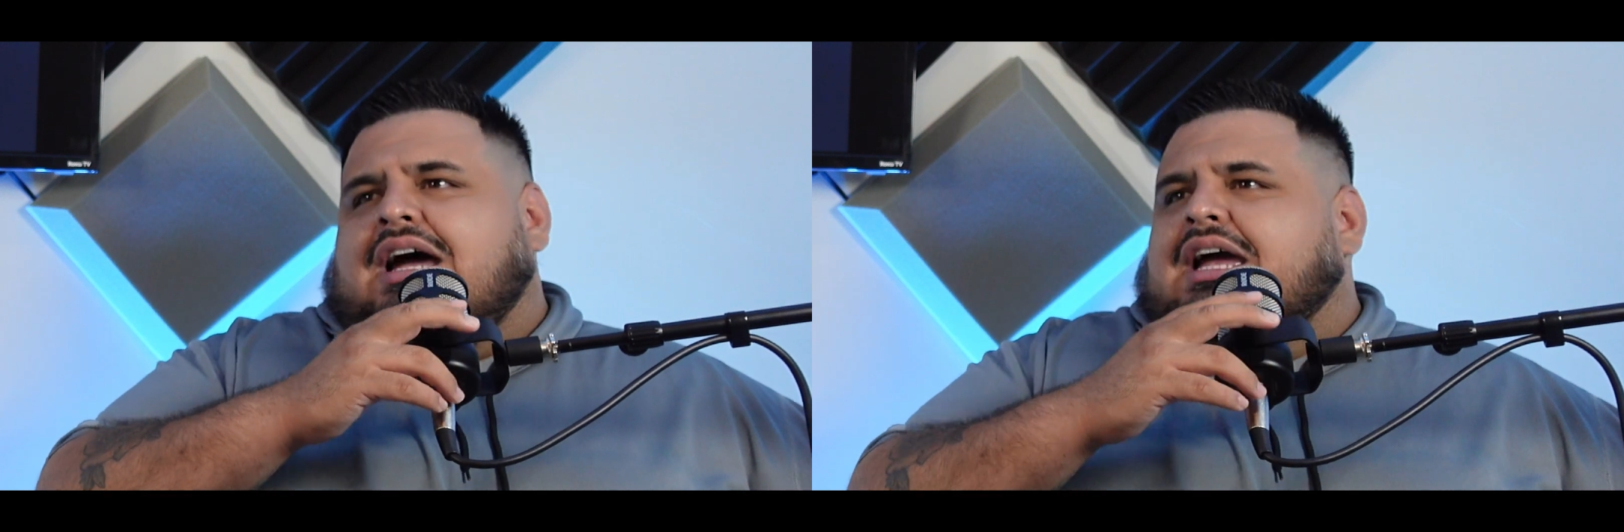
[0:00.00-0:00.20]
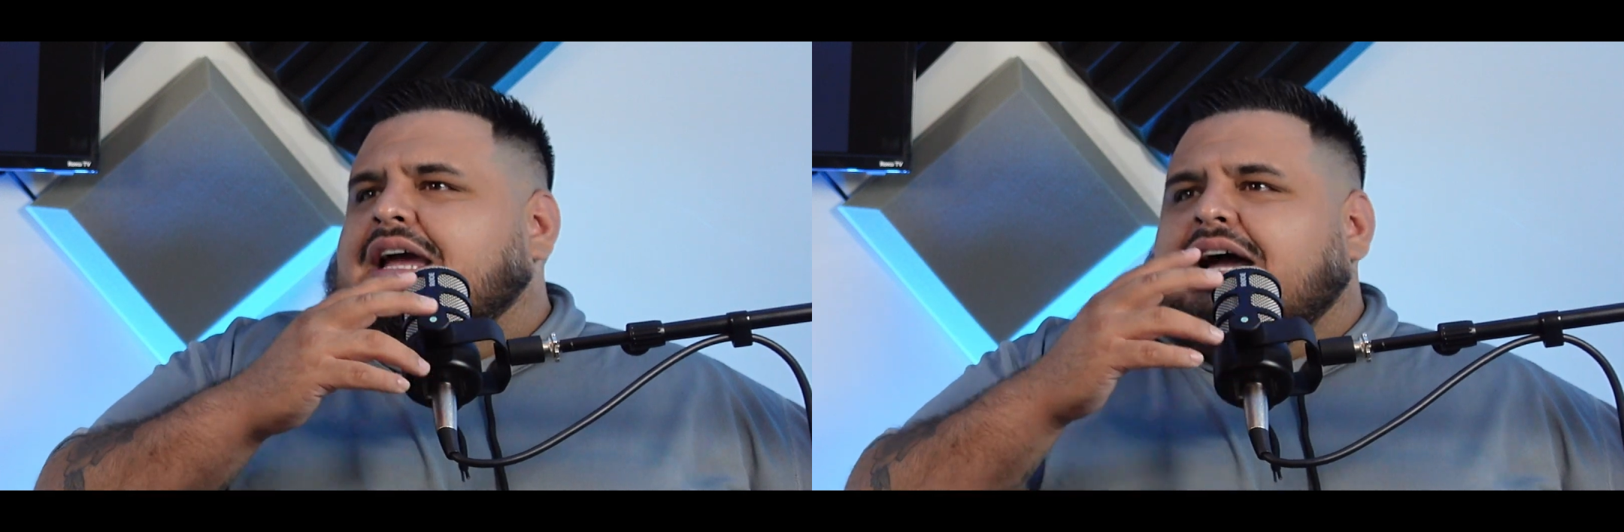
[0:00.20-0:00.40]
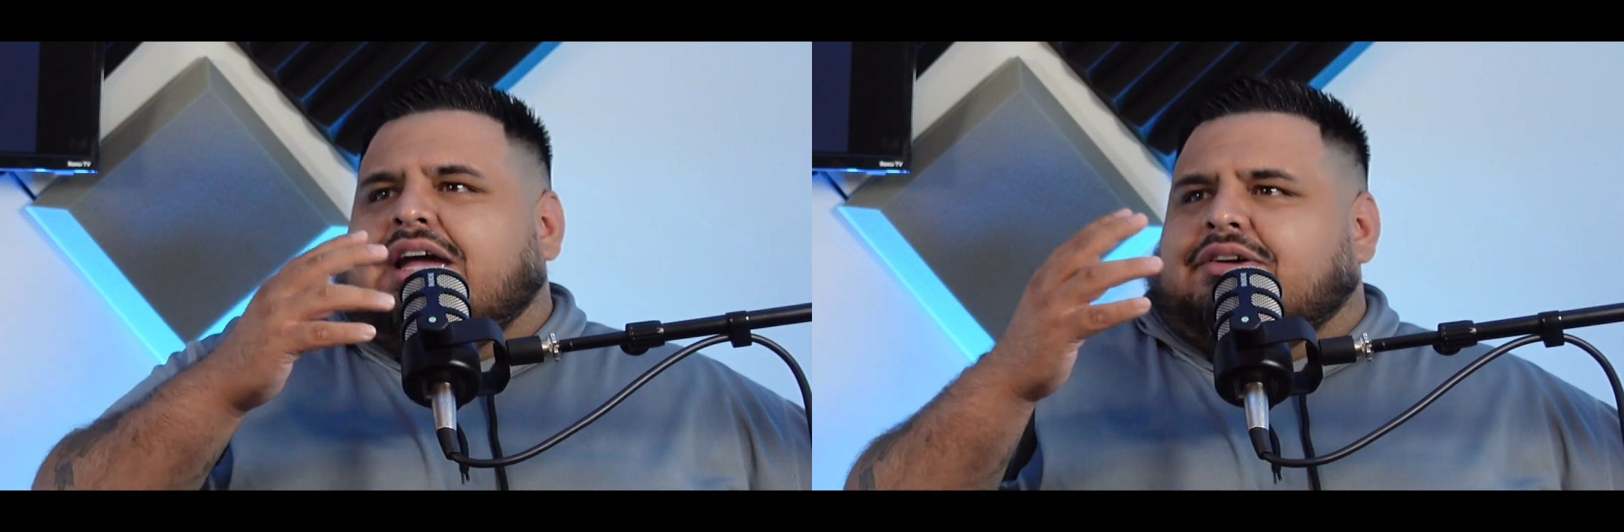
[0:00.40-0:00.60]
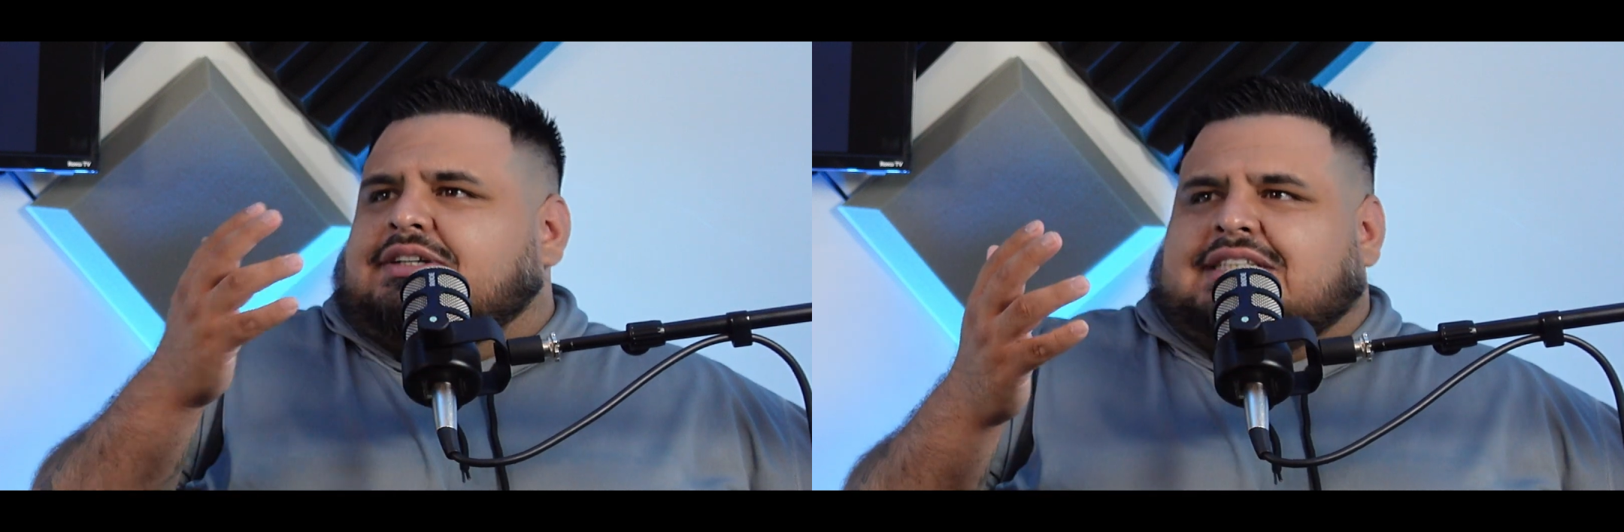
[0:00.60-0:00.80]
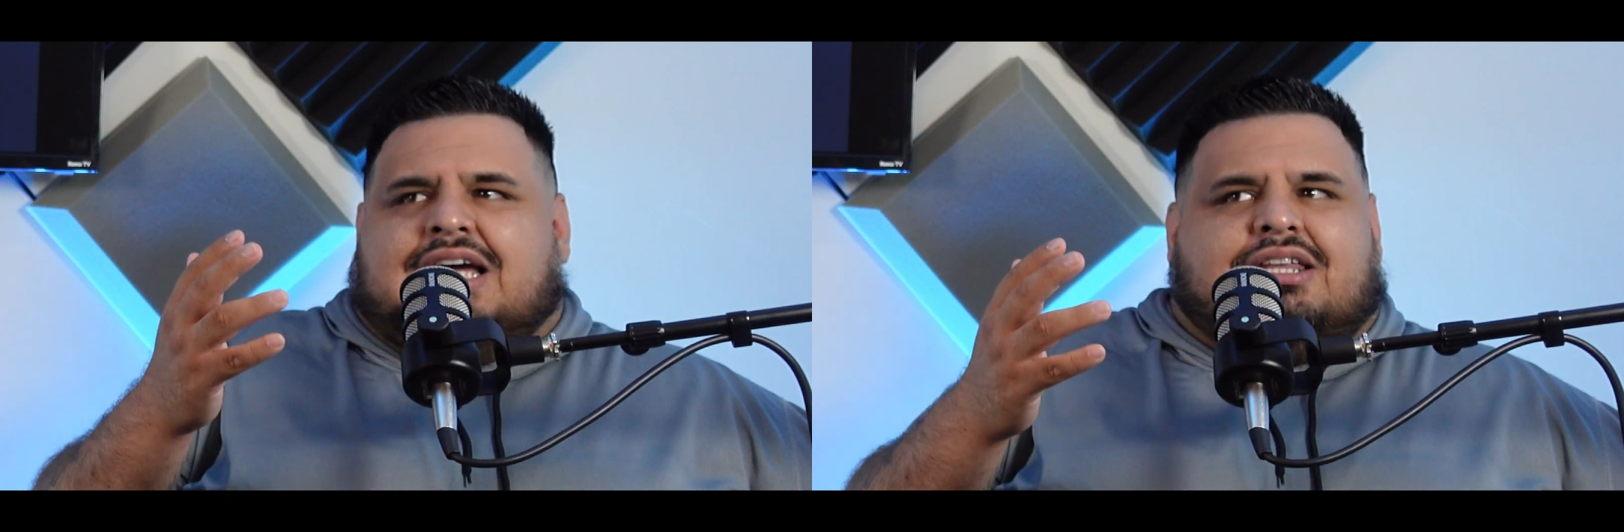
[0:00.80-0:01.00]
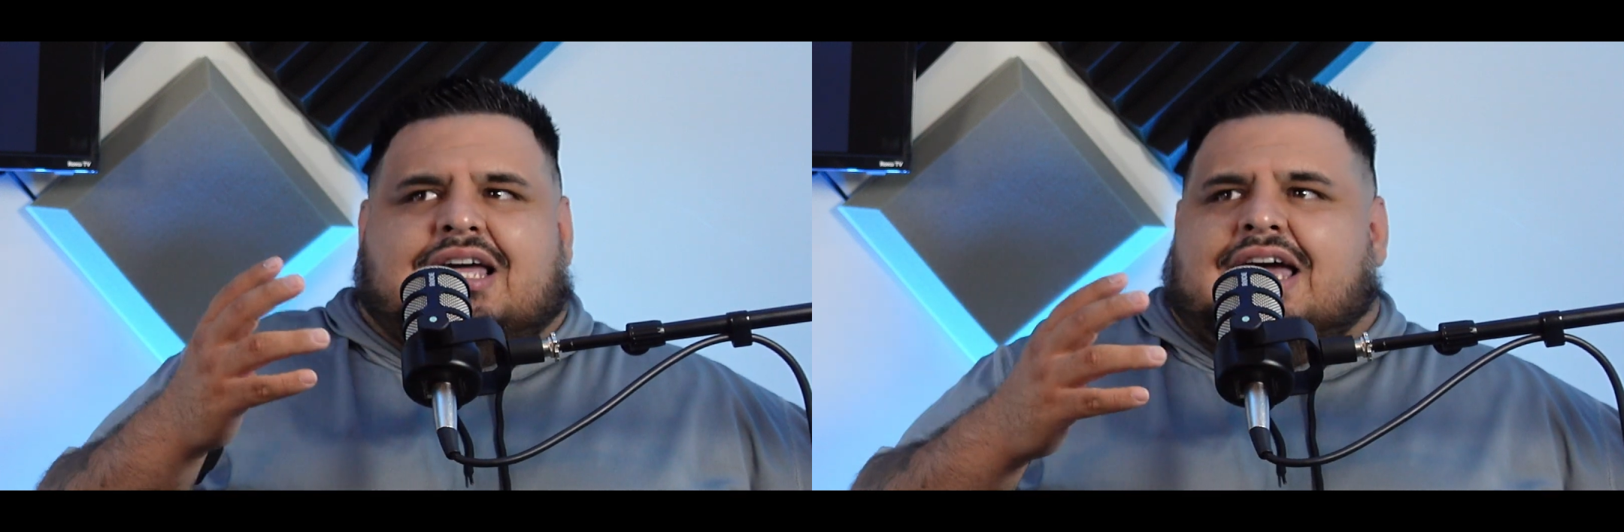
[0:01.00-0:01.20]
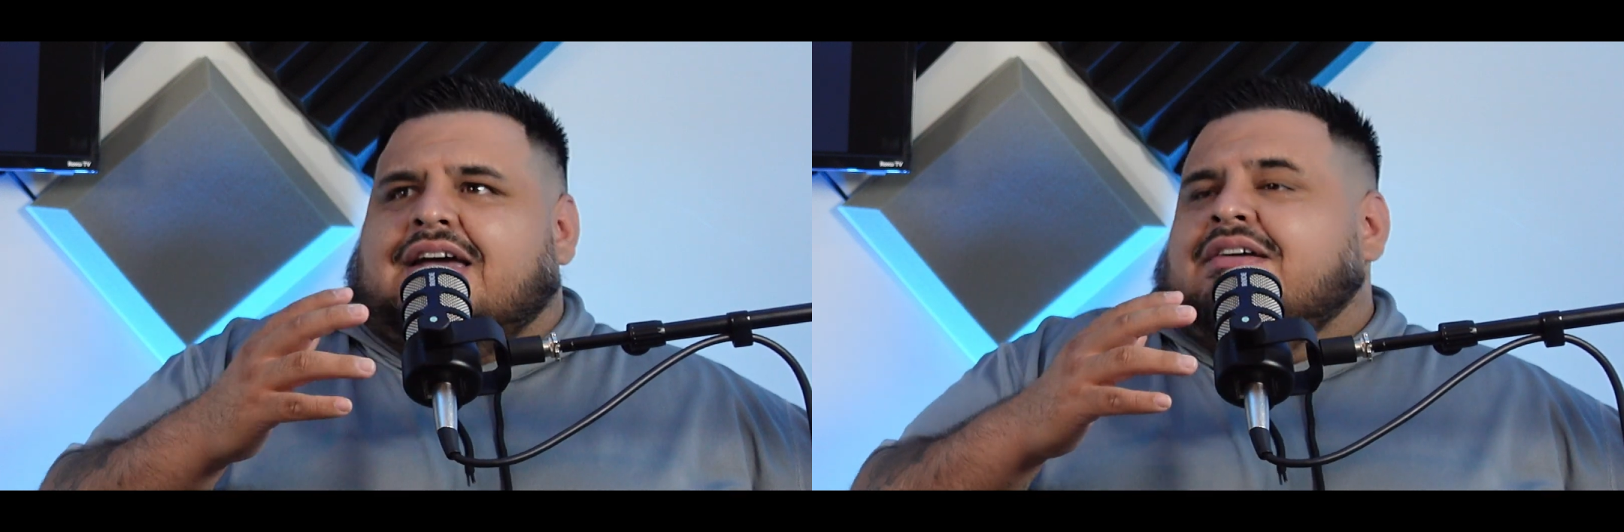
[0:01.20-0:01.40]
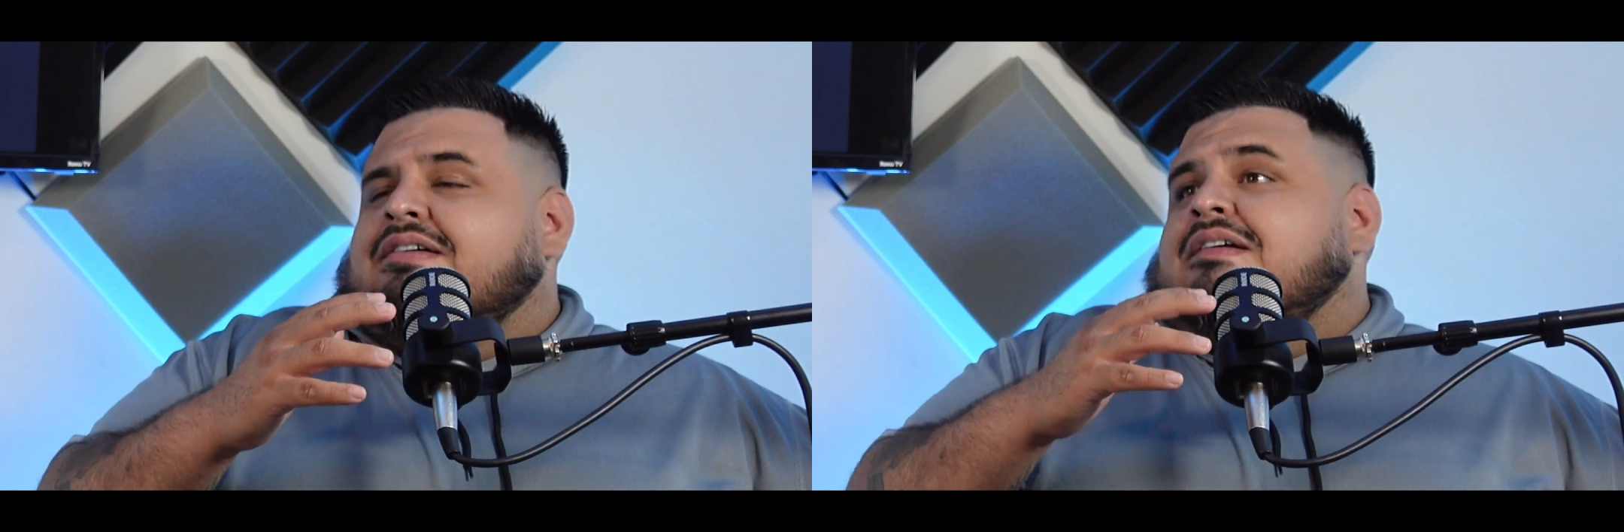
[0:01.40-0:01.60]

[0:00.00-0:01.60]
I understand that